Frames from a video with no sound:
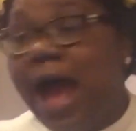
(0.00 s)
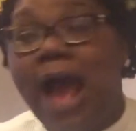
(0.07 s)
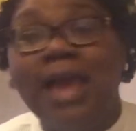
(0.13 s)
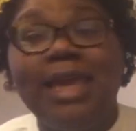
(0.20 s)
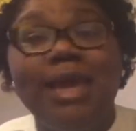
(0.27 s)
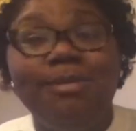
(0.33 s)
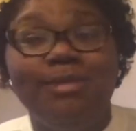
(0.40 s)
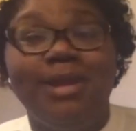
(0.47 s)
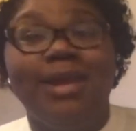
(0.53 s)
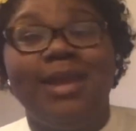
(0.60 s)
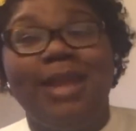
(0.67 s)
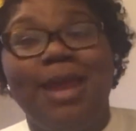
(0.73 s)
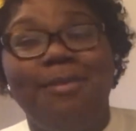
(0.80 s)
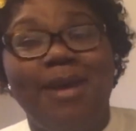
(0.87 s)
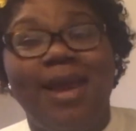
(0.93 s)
I keep
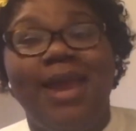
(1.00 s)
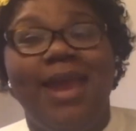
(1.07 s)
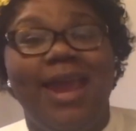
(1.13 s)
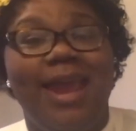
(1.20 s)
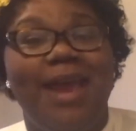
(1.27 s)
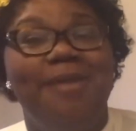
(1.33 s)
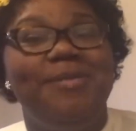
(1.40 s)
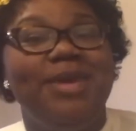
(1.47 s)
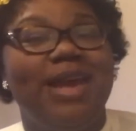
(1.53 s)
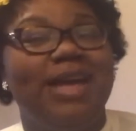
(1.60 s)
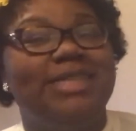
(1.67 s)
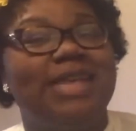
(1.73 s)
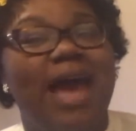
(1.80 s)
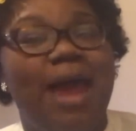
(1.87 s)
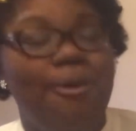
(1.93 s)
looking at my hand
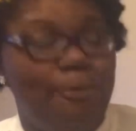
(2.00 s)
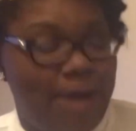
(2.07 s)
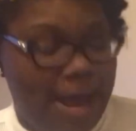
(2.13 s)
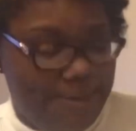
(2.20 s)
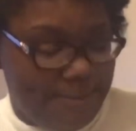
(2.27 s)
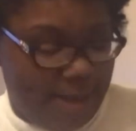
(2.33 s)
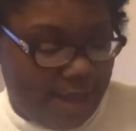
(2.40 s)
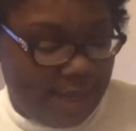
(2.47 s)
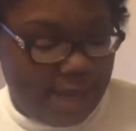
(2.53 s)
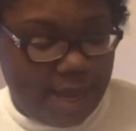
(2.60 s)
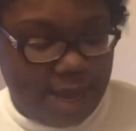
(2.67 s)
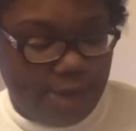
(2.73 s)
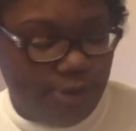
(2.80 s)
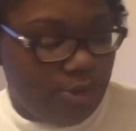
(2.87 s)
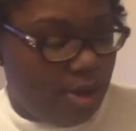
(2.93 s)
because I wiped my
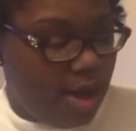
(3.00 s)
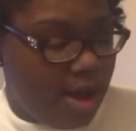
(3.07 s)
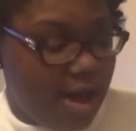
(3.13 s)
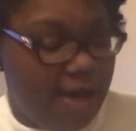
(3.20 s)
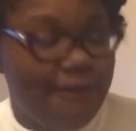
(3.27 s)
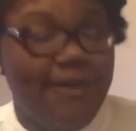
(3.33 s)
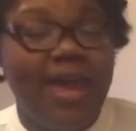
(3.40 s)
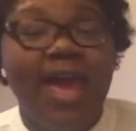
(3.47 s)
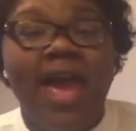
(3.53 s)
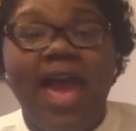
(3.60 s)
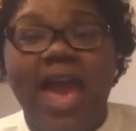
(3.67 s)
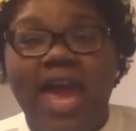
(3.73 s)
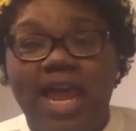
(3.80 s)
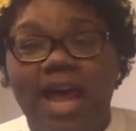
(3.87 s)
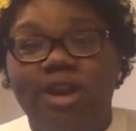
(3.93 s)
candle off.
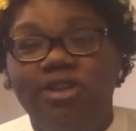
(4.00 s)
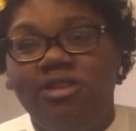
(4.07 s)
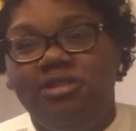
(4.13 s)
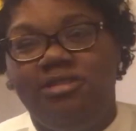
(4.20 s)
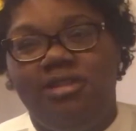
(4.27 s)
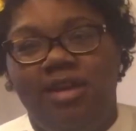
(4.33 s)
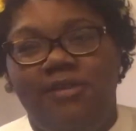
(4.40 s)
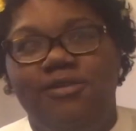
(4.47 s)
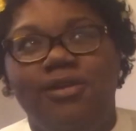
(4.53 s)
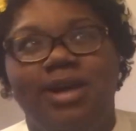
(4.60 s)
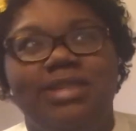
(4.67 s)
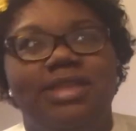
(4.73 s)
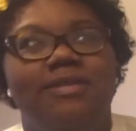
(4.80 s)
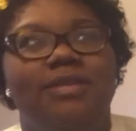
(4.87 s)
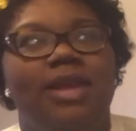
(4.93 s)
And I don't know, you know, if you
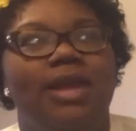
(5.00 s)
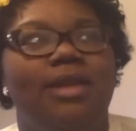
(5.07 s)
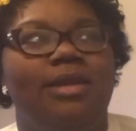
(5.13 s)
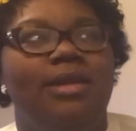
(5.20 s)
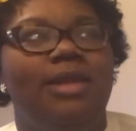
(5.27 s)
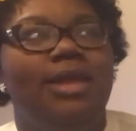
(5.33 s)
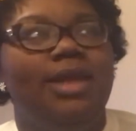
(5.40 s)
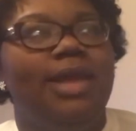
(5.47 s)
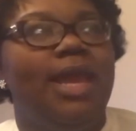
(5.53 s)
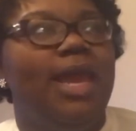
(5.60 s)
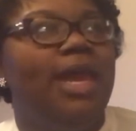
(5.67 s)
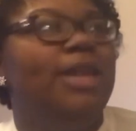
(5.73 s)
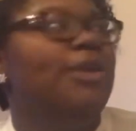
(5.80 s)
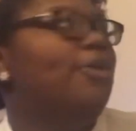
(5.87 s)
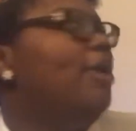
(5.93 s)
guys ever like lit a
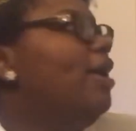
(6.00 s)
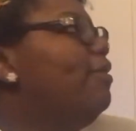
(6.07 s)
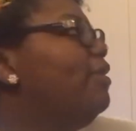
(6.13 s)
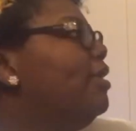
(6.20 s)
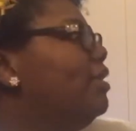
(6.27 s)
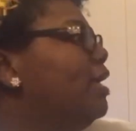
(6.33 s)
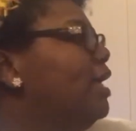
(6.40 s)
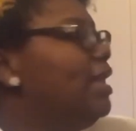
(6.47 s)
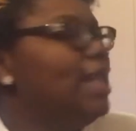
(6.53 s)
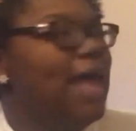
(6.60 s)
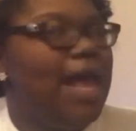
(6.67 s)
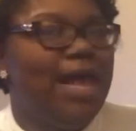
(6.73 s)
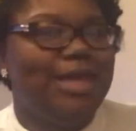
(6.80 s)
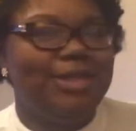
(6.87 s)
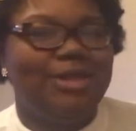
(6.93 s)
candle and then the
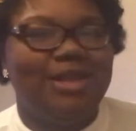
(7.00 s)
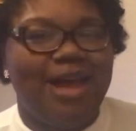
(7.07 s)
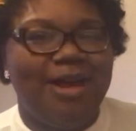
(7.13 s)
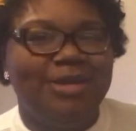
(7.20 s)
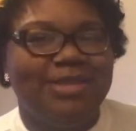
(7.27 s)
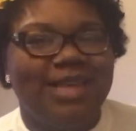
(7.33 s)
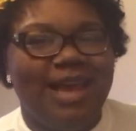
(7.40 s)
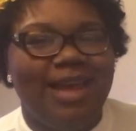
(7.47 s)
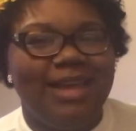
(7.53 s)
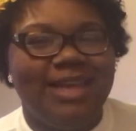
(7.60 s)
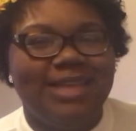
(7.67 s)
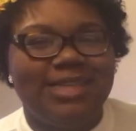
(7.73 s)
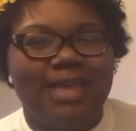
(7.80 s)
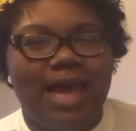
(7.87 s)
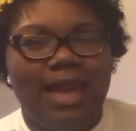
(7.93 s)
glass on the outside
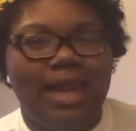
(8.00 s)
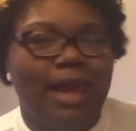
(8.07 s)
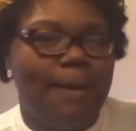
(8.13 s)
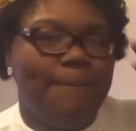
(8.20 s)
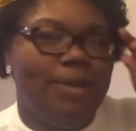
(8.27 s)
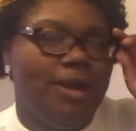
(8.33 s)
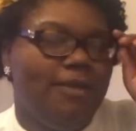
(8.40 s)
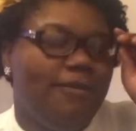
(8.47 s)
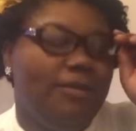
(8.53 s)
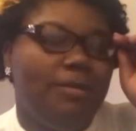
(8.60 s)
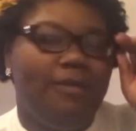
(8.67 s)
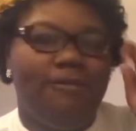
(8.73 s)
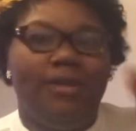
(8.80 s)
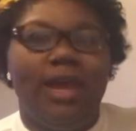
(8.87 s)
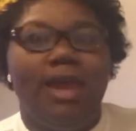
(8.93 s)
gets kind of like burnt from
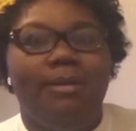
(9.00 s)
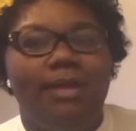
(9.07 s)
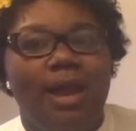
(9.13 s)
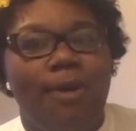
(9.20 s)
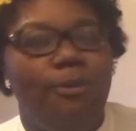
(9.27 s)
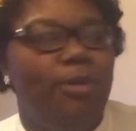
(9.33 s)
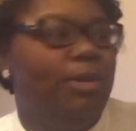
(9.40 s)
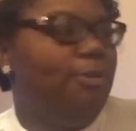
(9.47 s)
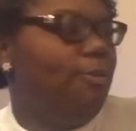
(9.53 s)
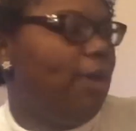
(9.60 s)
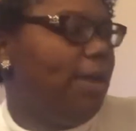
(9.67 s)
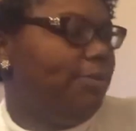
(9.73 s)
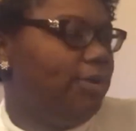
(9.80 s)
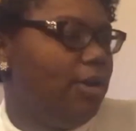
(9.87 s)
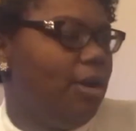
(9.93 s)
the flame and I
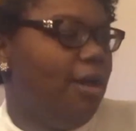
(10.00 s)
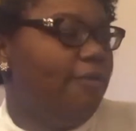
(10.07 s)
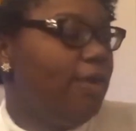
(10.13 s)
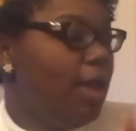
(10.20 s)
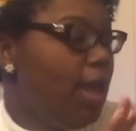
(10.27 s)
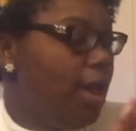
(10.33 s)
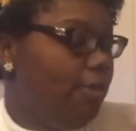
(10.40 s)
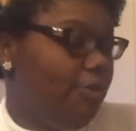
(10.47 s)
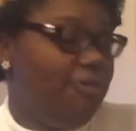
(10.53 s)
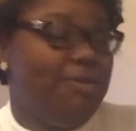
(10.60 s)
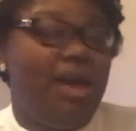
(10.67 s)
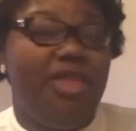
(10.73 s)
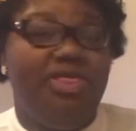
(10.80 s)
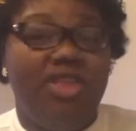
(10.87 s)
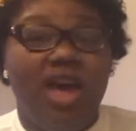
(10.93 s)
wiped it off with
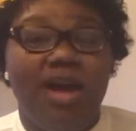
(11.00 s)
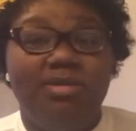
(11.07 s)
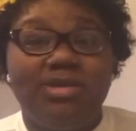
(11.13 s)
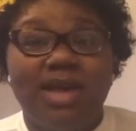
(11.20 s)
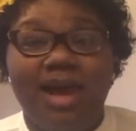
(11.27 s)
my thumb.